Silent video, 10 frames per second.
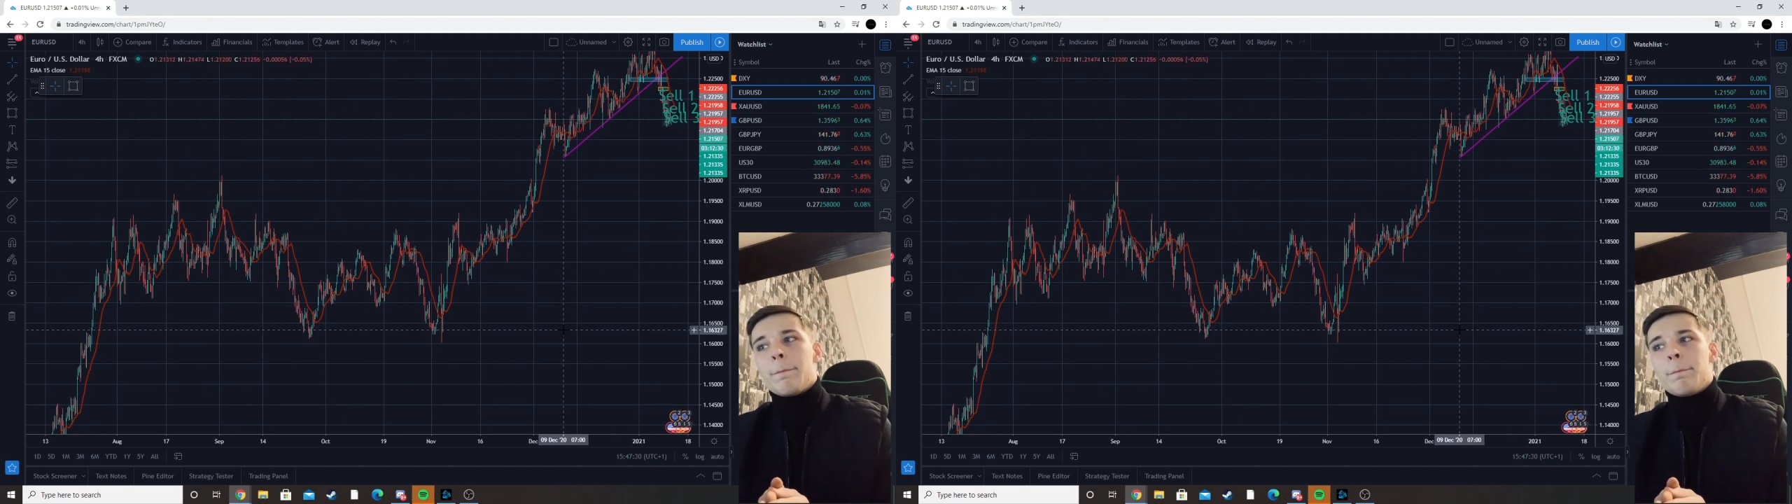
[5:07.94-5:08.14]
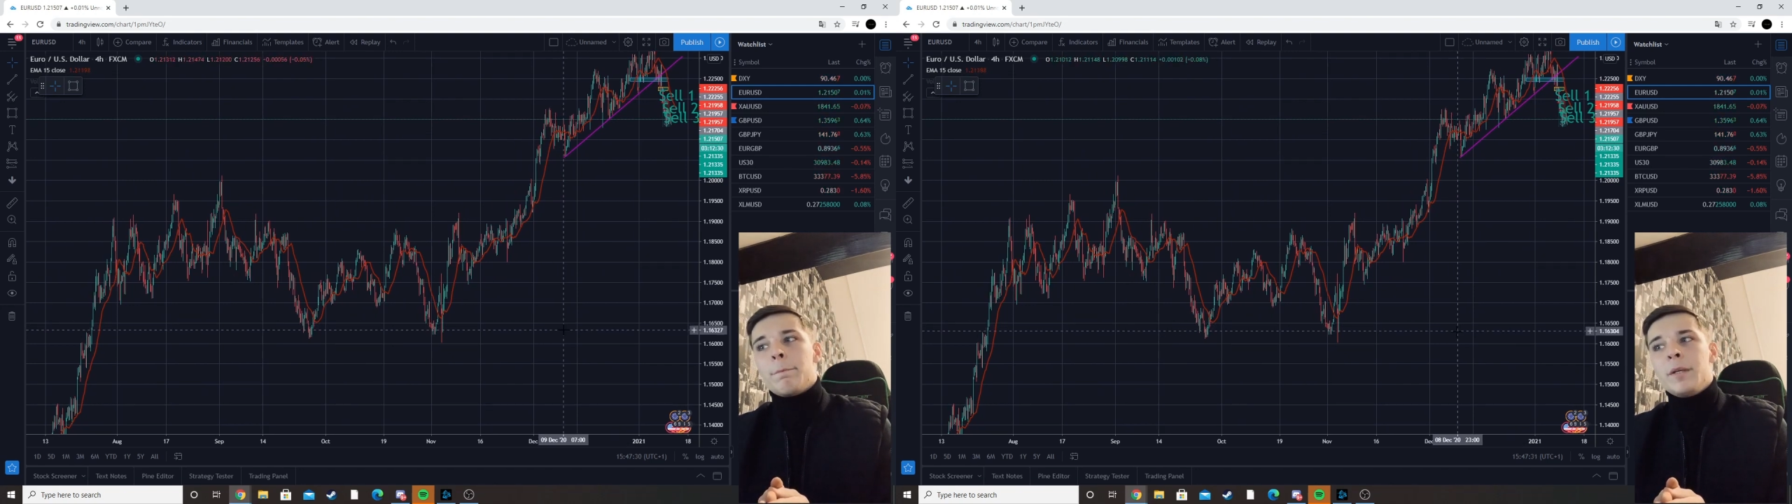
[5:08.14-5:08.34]

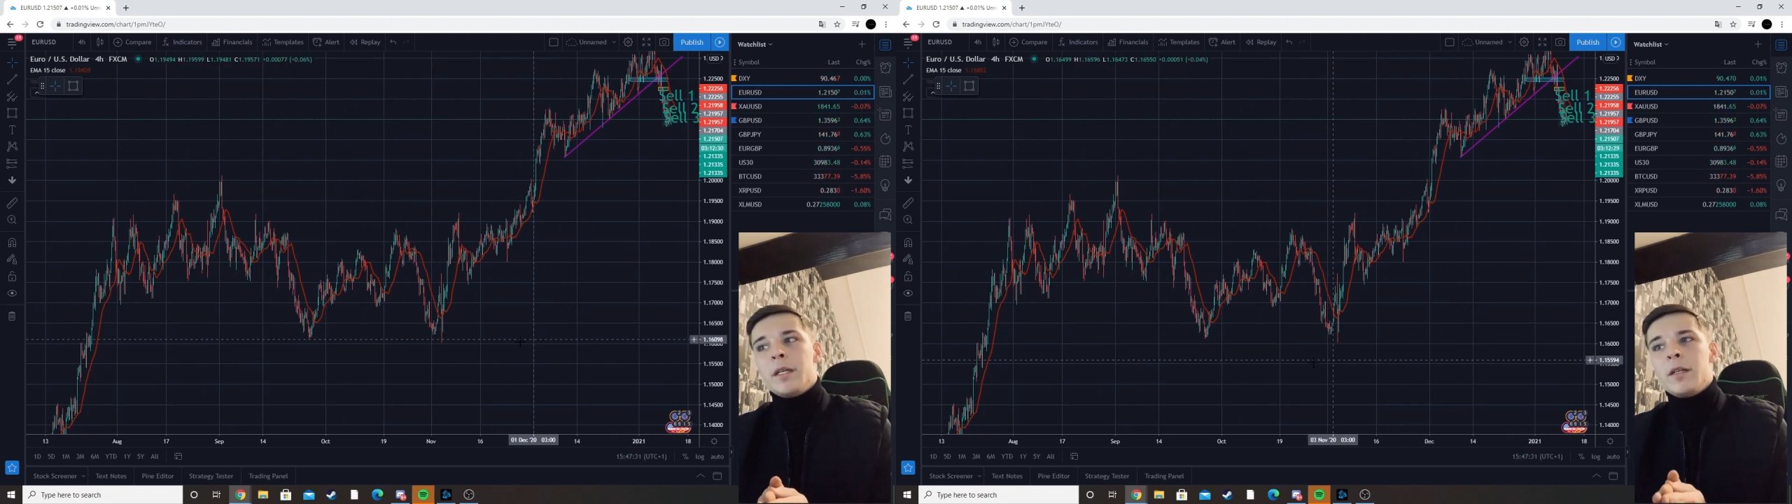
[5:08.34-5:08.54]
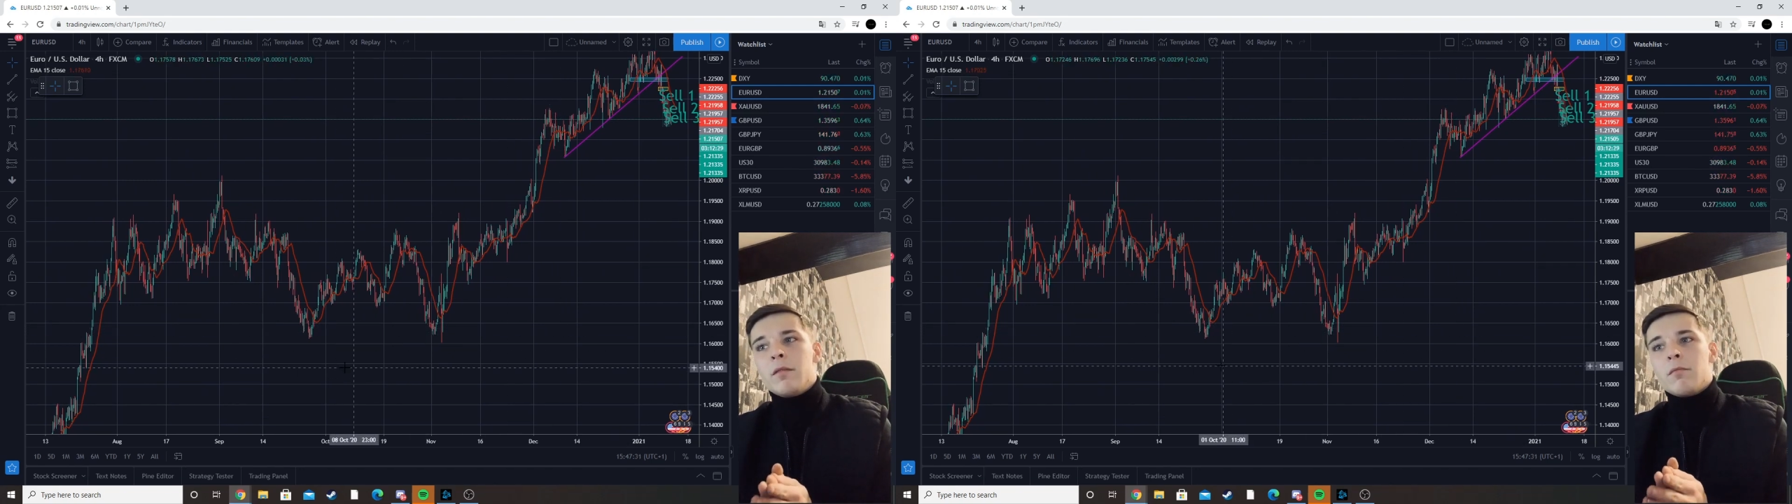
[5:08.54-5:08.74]

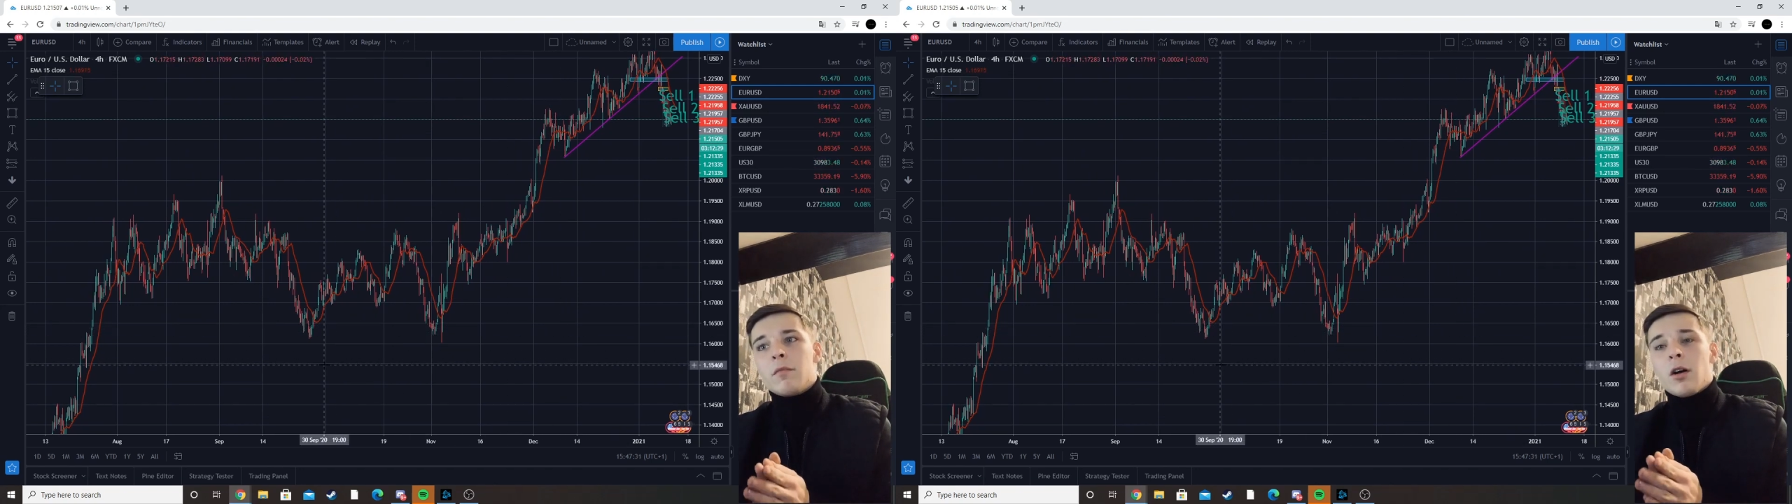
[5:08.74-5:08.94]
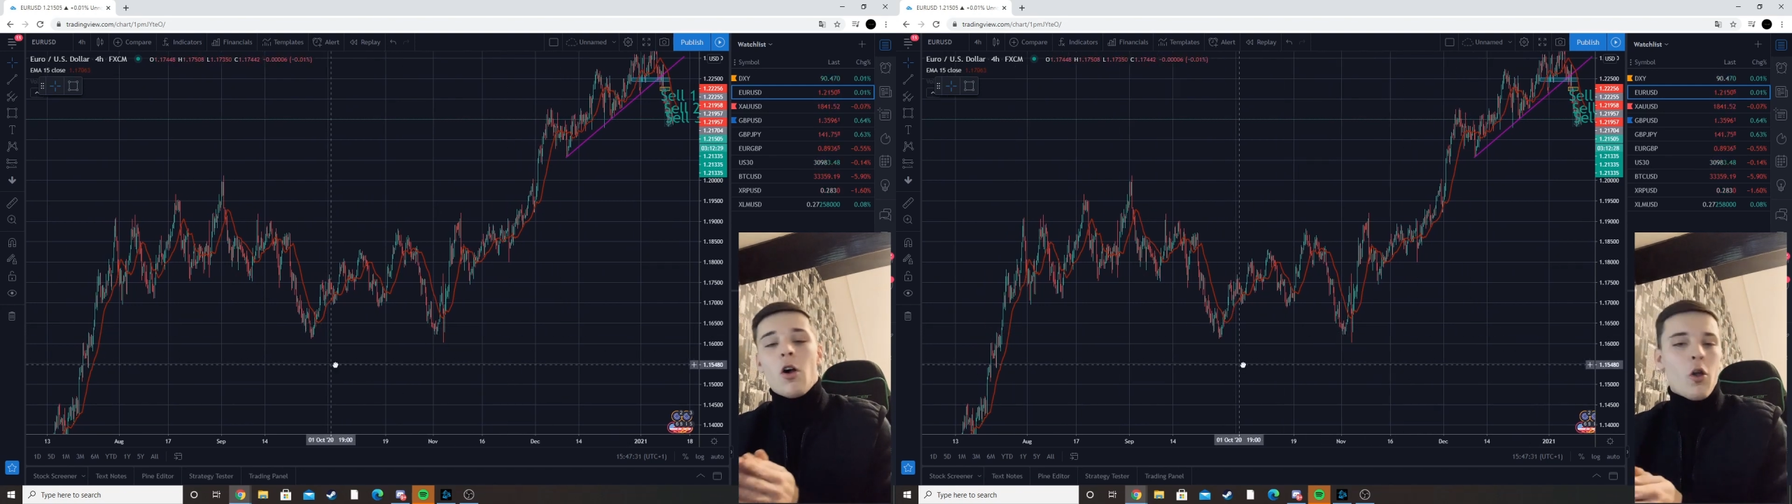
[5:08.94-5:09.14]
be
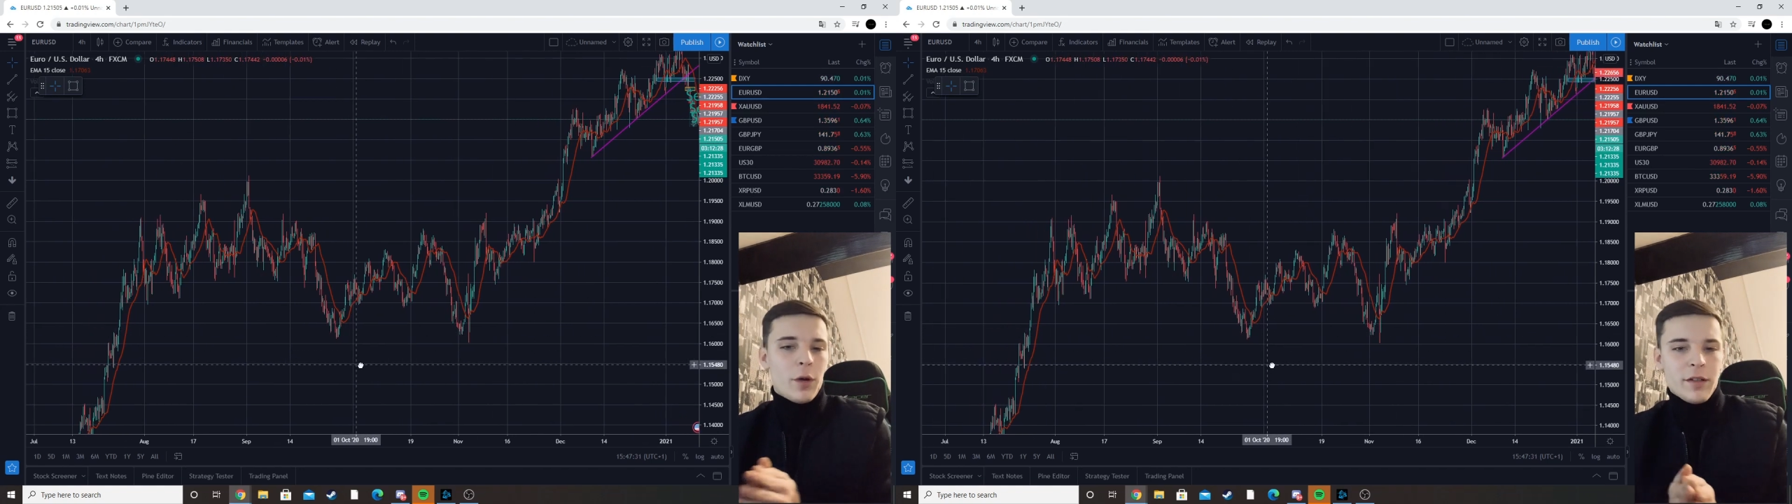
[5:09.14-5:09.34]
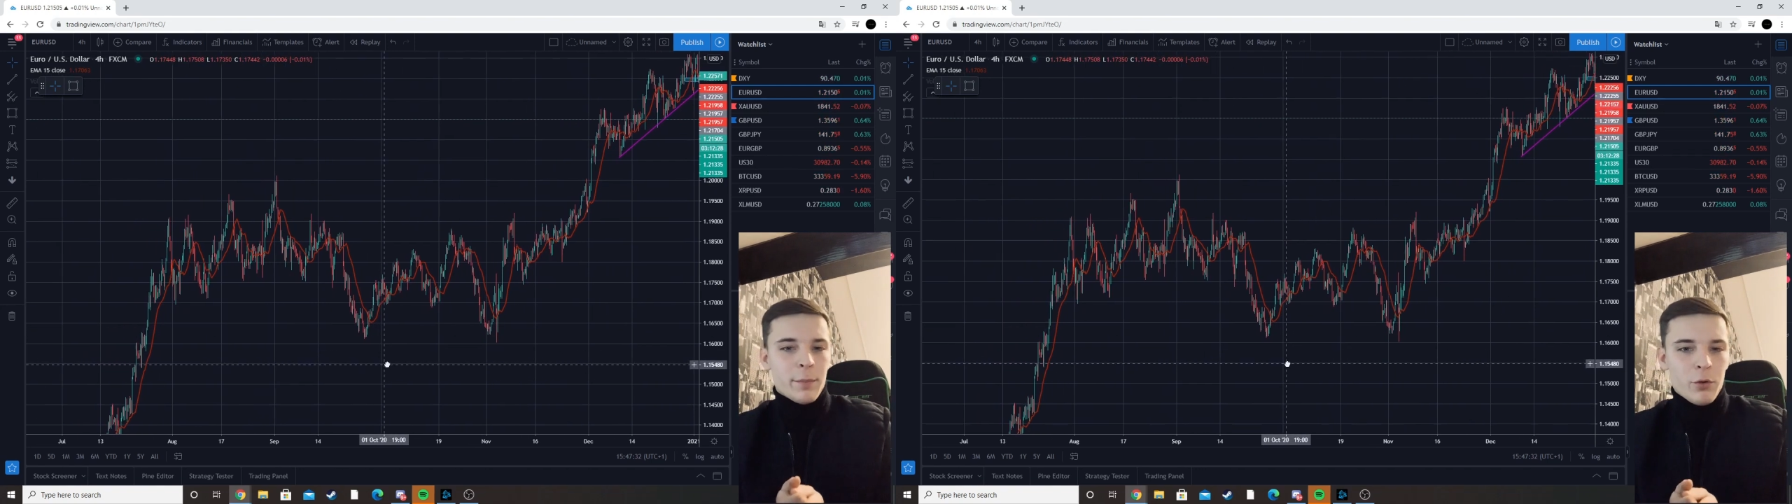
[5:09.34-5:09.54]

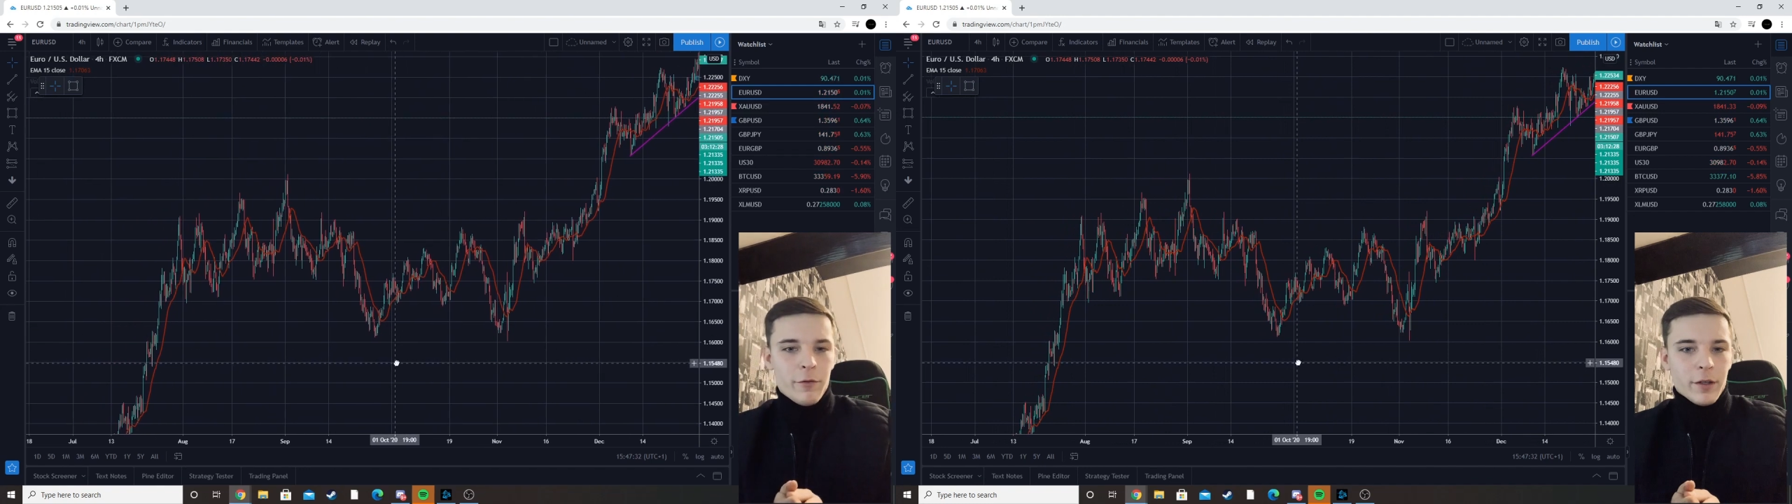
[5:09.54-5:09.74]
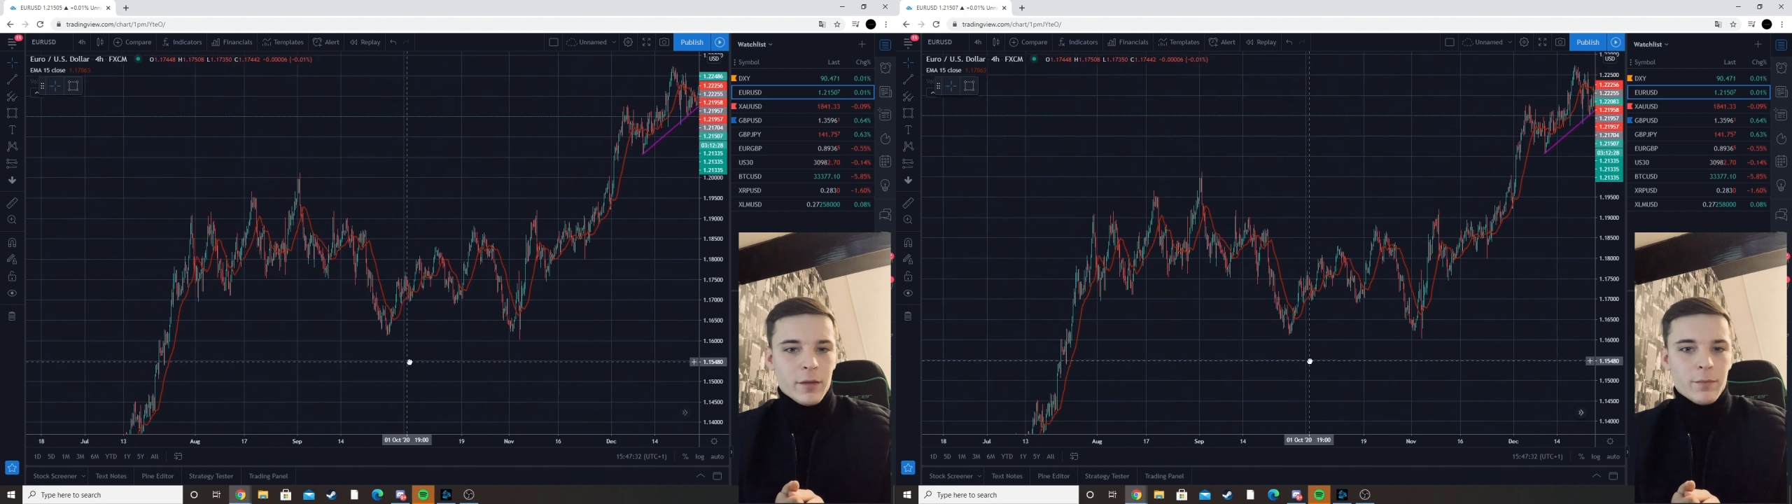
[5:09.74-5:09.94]
always in
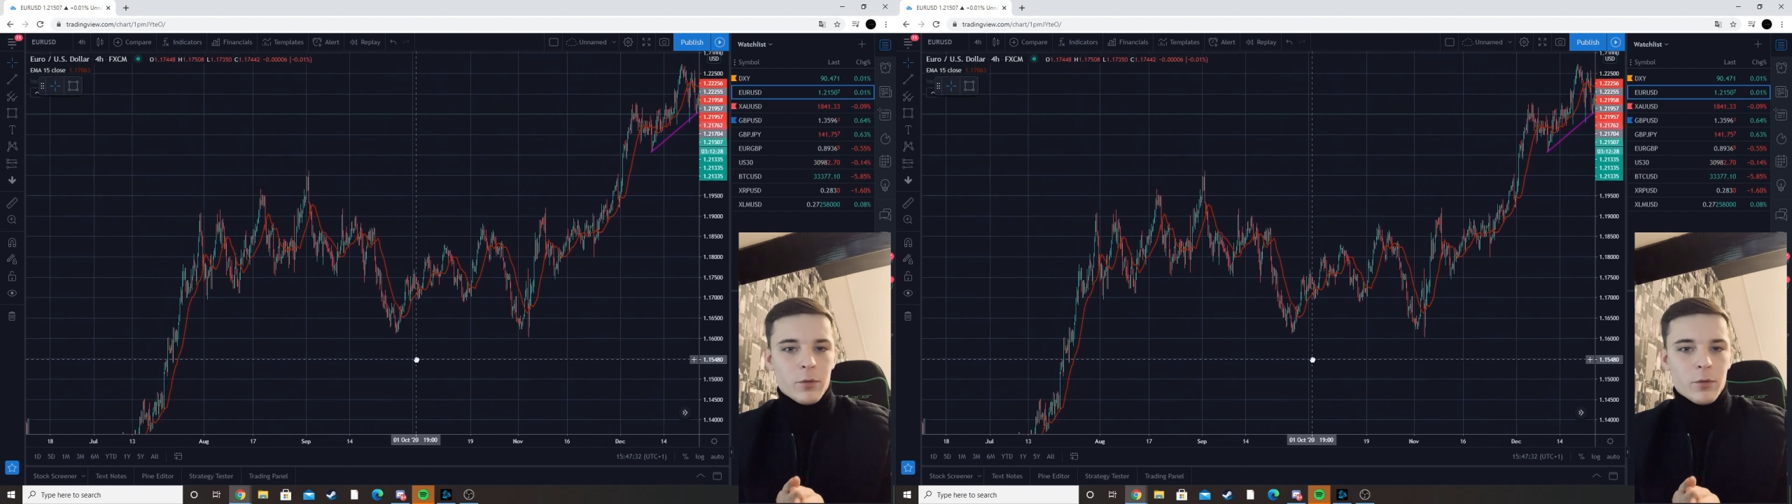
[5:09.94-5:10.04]
profit.